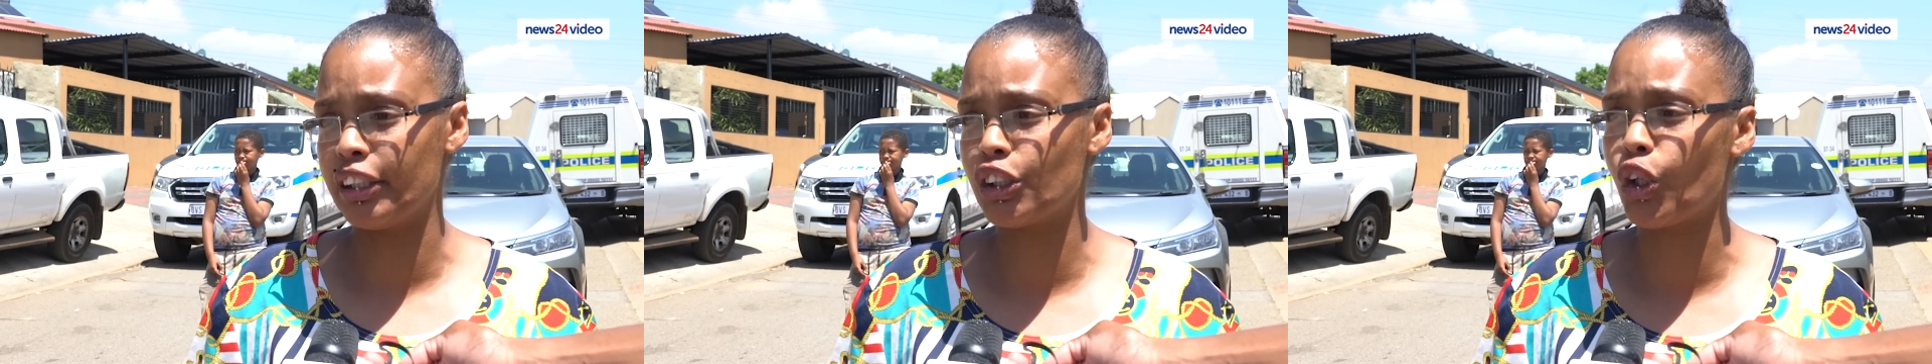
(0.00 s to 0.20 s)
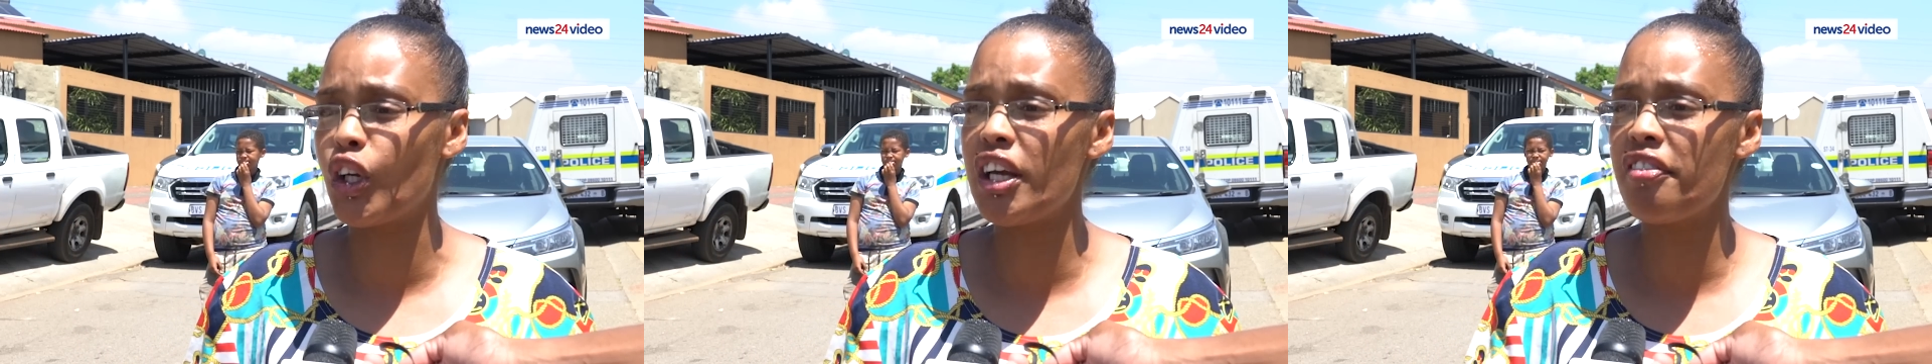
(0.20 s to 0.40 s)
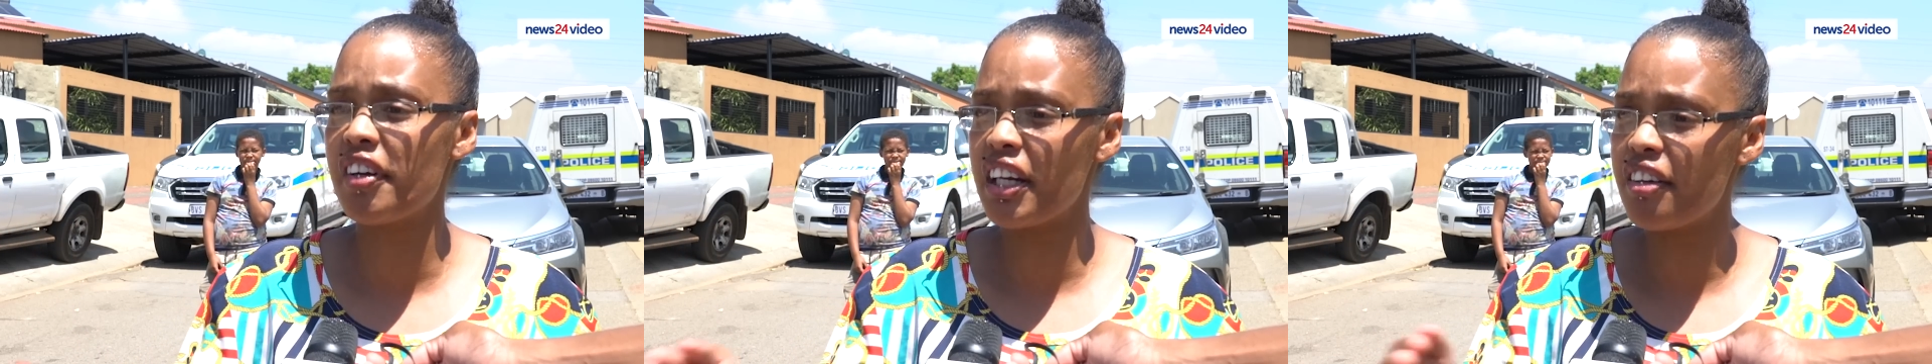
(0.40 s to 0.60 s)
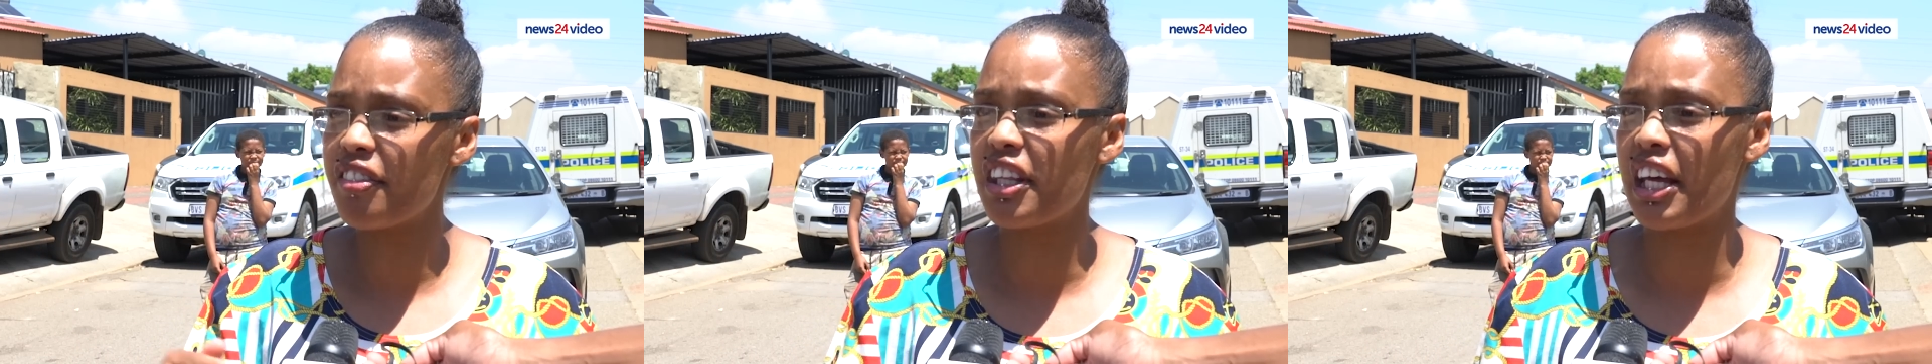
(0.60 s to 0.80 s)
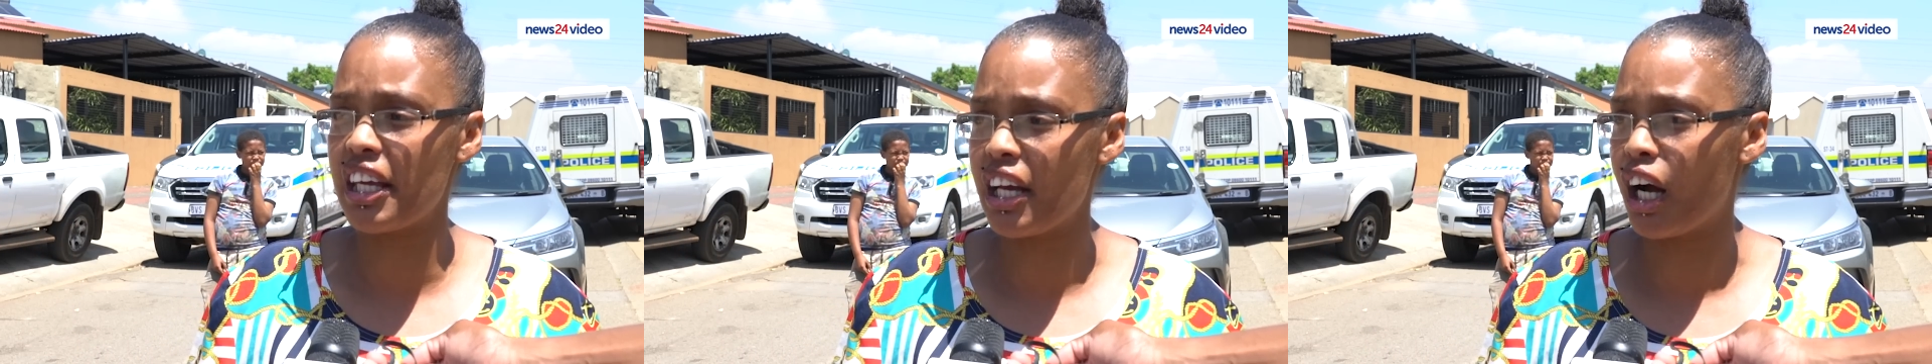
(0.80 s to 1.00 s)
So even if
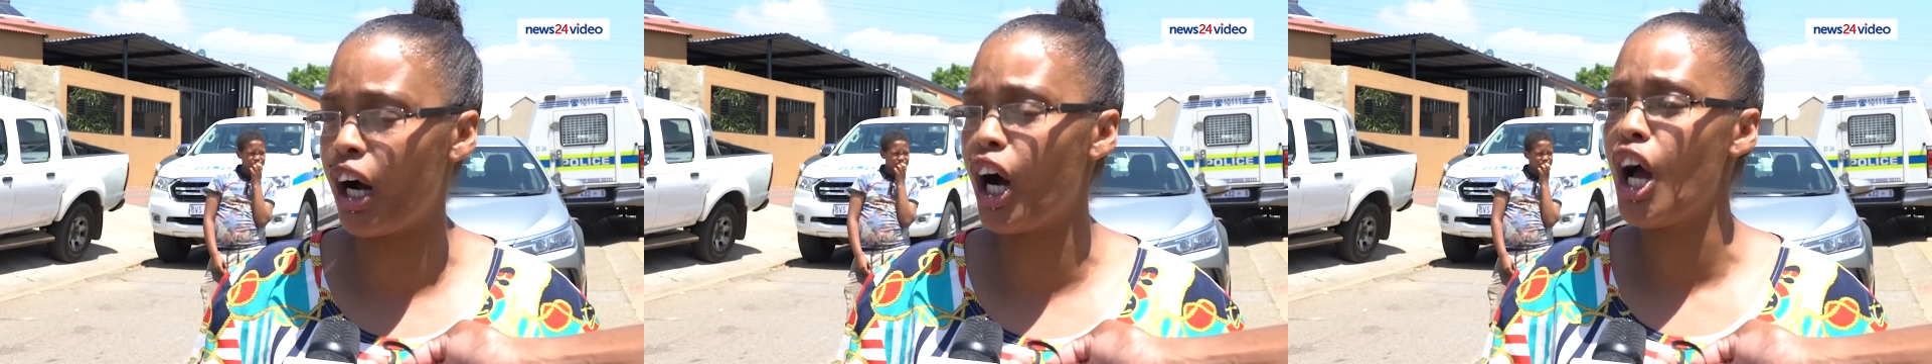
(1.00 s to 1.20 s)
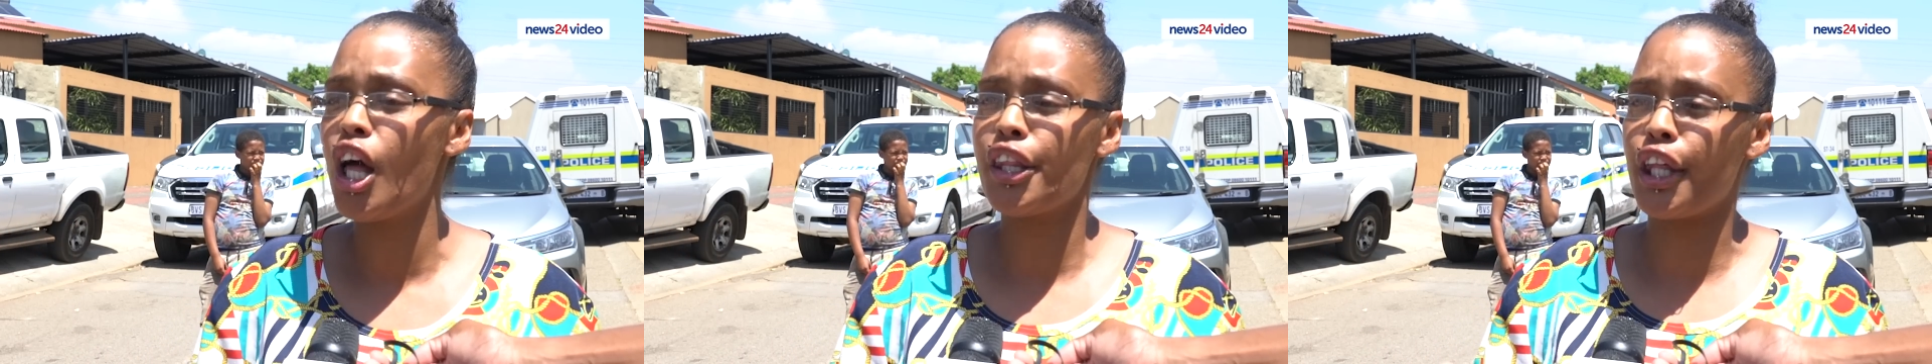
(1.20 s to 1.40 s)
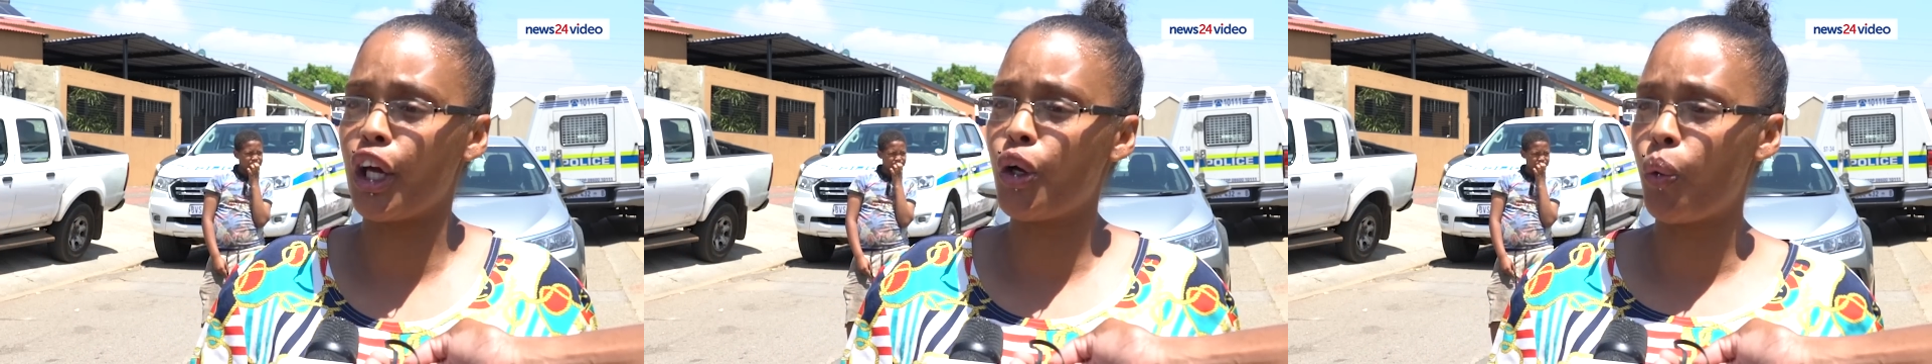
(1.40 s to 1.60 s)
they are, they're